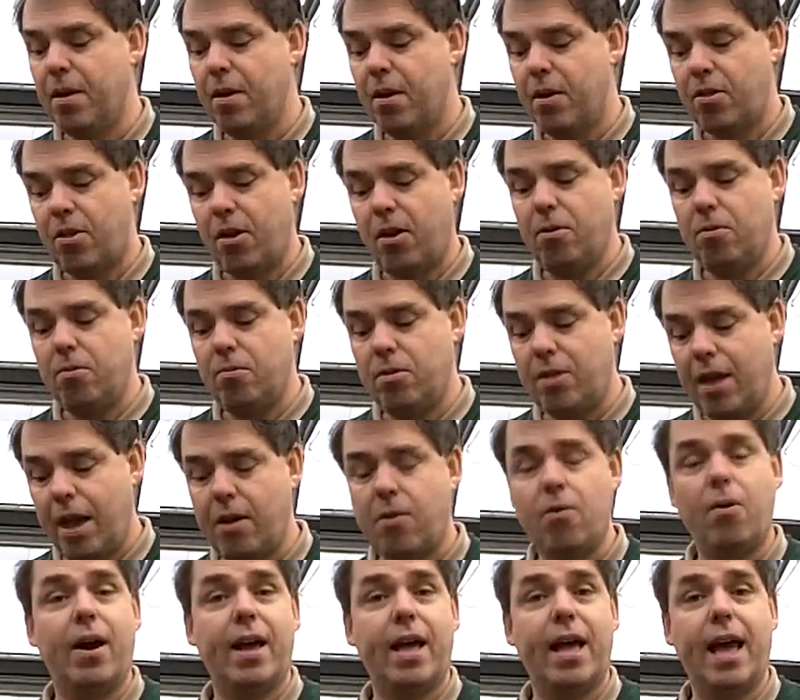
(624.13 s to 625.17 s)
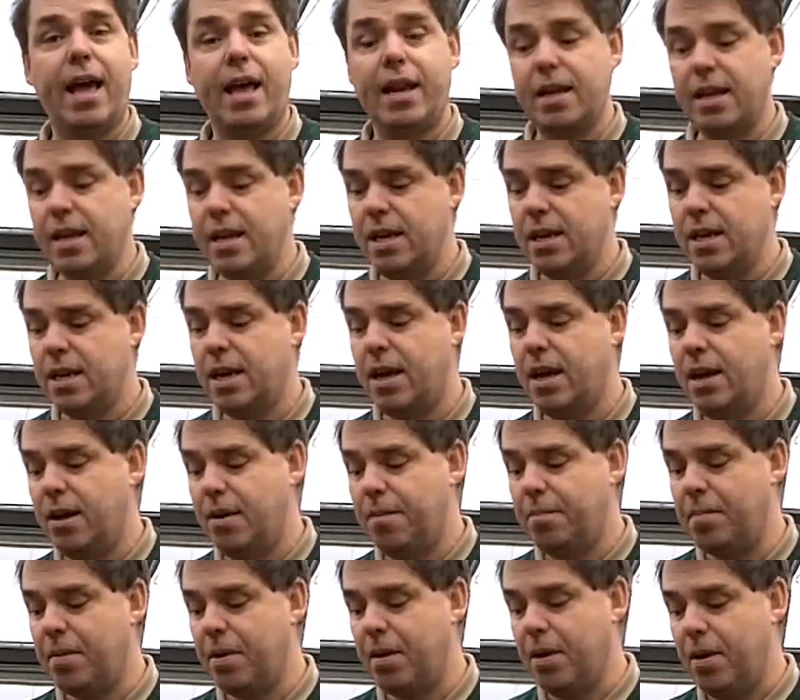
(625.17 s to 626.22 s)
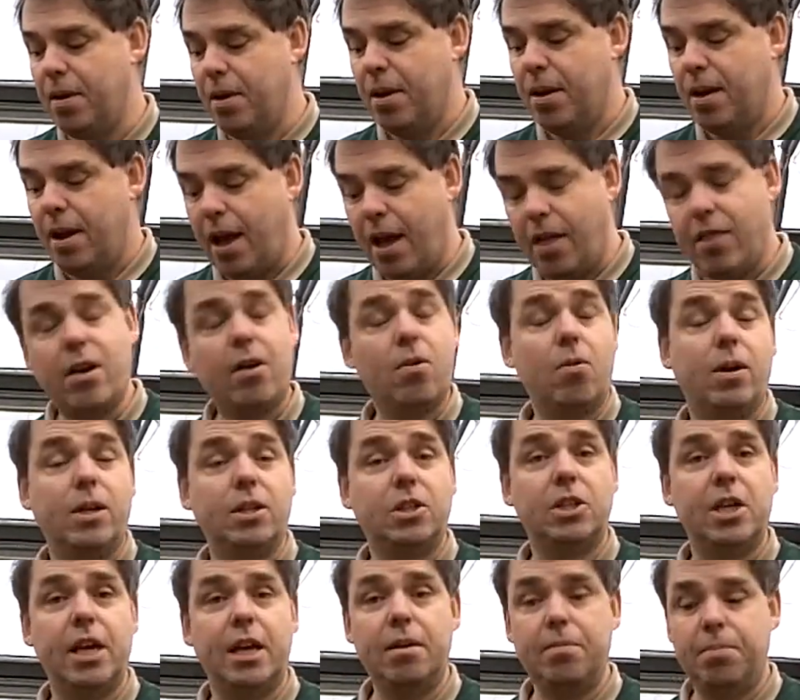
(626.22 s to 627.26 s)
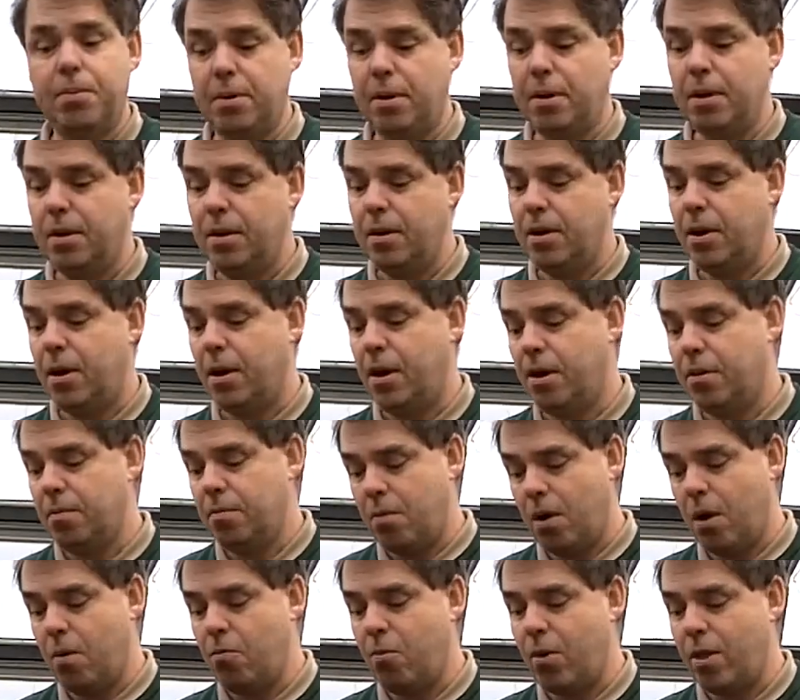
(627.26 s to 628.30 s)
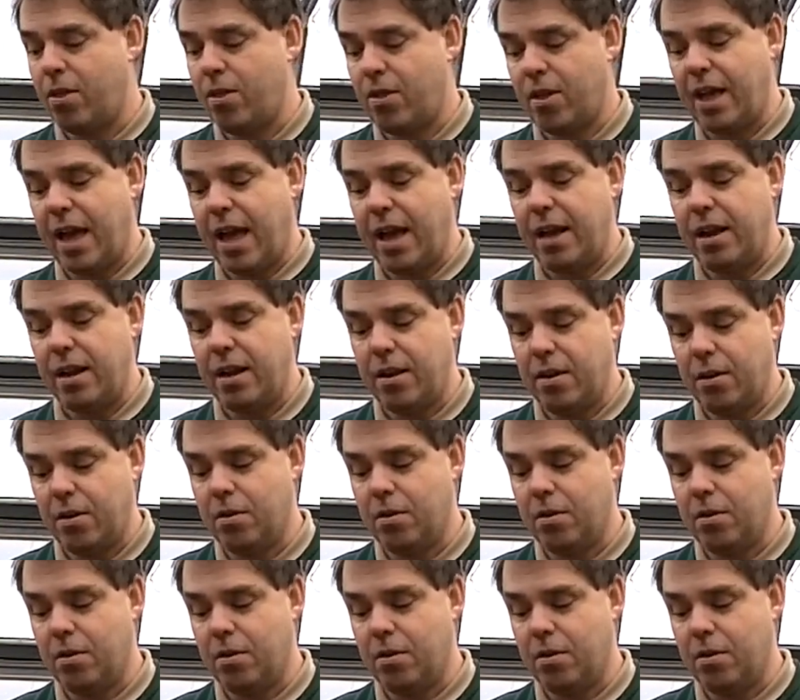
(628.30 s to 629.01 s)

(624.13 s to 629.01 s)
So they're quite handy, and they're quite cheap, and once again,